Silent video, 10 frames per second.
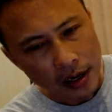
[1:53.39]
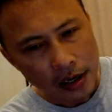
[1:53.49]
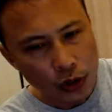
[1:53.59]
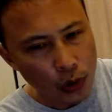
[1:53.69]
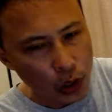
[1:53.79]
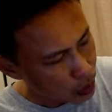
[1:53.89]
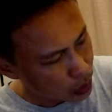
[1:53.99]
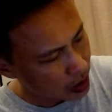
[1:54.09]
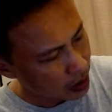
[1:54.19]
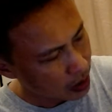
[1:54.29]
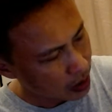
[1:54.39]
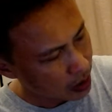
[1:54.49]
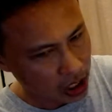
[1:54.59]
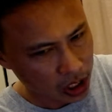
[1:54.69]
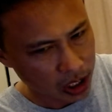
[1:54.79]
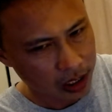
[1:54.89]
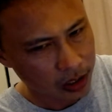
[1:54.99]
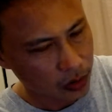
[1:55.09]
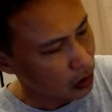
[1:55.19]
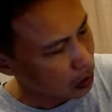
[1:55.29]
you lose voltage.
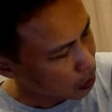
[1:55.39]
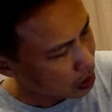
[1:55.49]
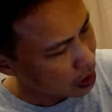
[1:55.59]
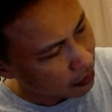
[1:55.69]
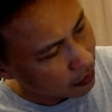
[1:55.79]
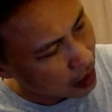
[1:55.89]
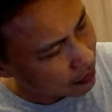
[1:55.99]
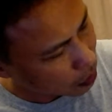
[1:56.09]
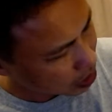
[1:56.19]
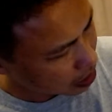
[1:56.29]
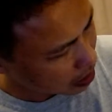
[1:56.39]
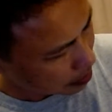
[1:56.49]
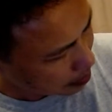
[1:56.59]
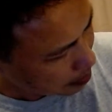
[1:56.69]
So you lose 5 volts here.